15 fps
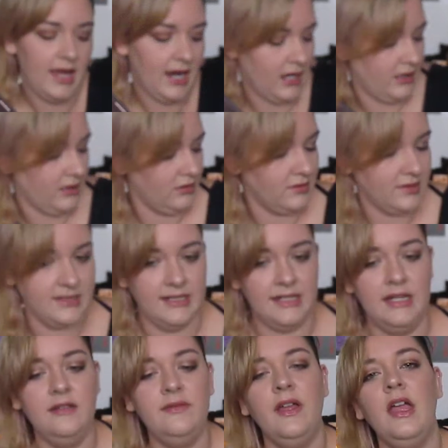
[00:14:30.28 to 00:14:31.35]
out of a little
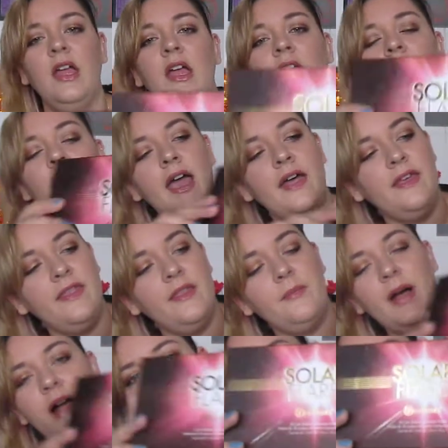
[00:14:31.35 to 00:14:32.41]
sleeve, and then the
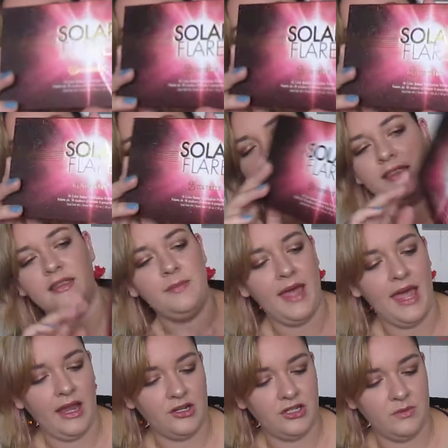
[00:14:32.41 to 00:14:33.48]
box looks like the
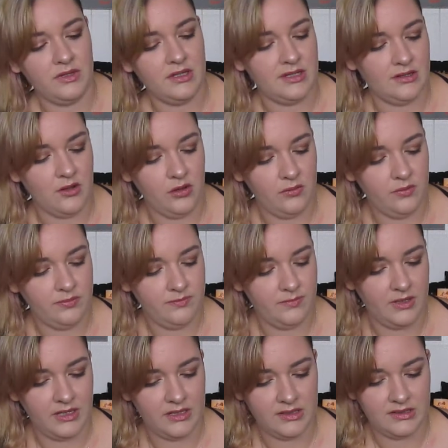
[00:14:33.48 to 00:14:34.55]
packaging with
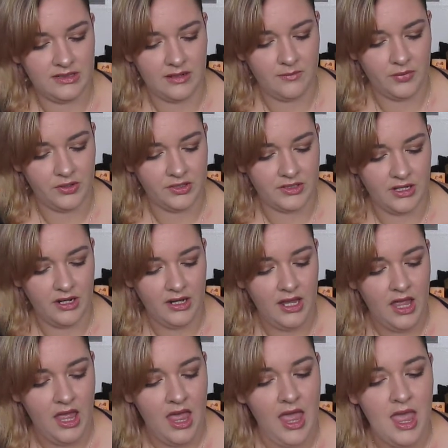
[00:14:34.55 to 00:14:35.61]
a sunburst on it.
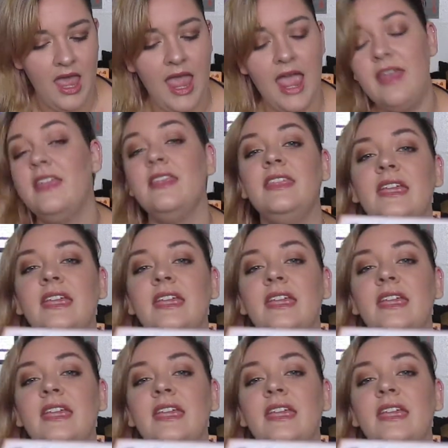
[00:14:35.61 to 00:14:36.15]
And then